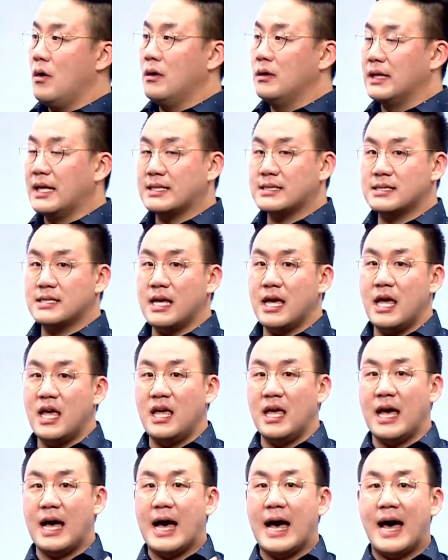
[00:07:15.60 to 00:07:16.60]
let's say
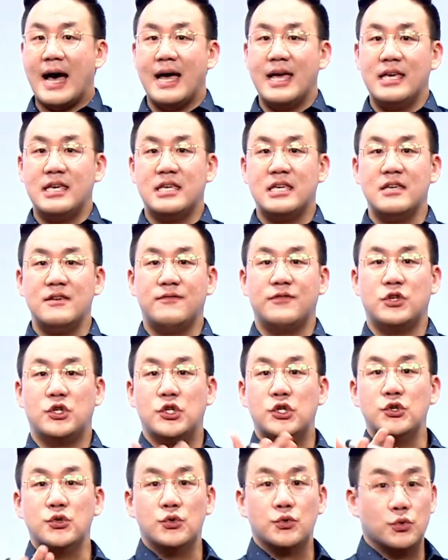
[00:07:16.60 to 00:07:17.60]
I give
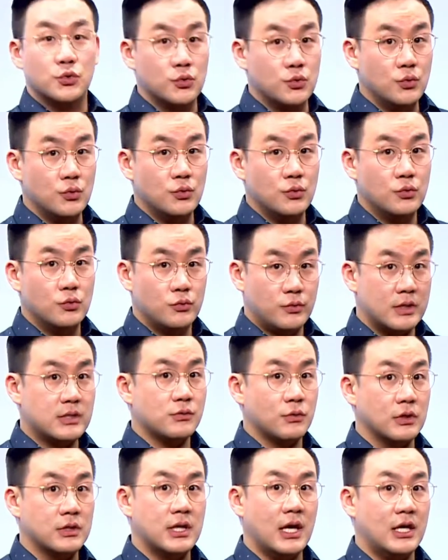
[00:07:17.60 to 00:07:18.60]
you this
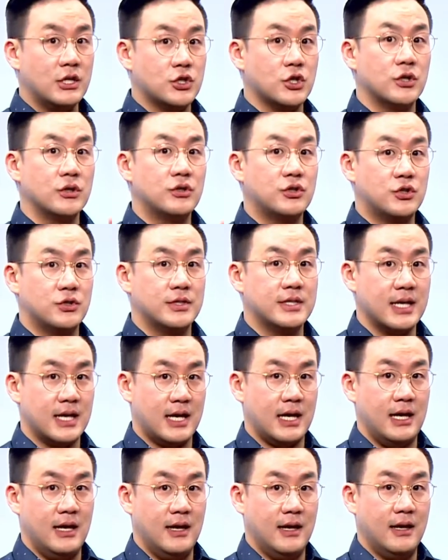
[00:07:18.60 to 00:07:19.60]
quotation
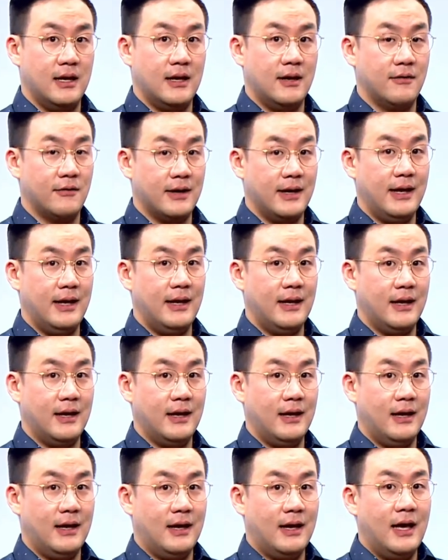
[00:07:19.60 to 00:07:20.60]
today, right?
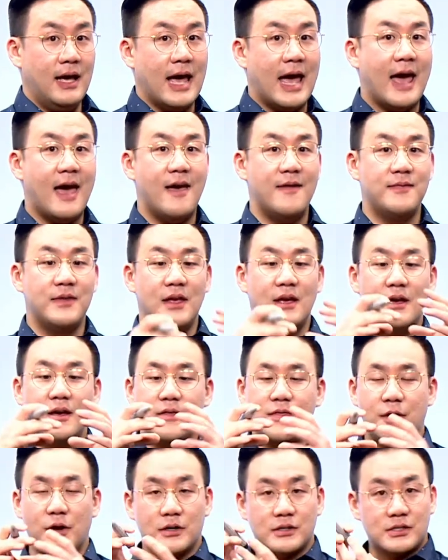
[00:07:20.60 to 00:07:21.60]
And
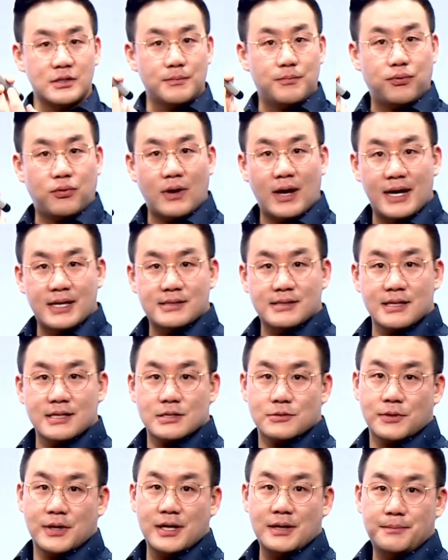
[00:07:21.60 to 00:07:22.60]
there are some prices,
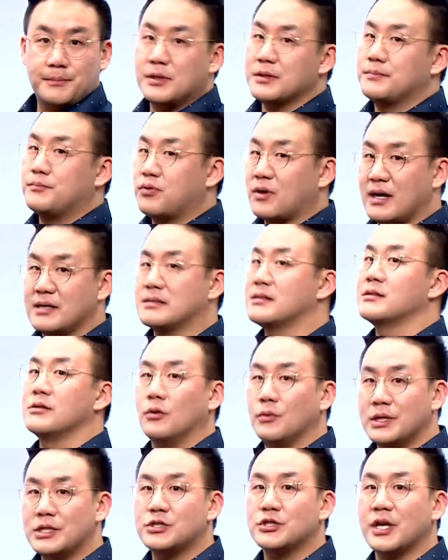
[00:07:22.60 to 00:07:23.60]
right? But prices
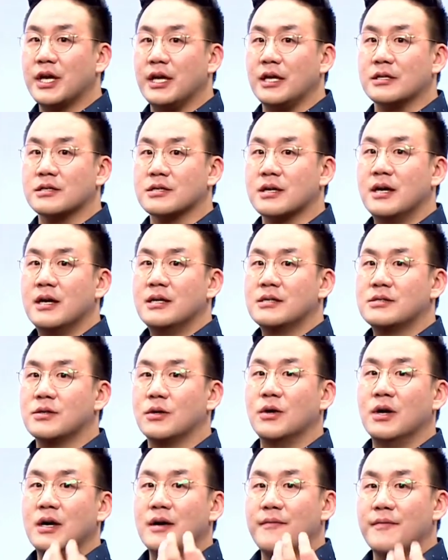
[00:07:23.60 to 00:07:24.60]
always change.
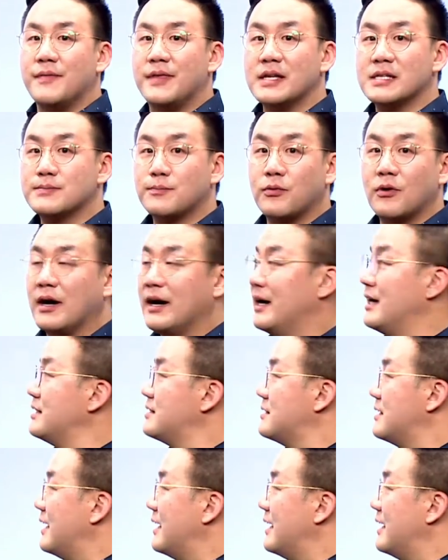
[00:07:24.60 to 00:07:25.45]
So this price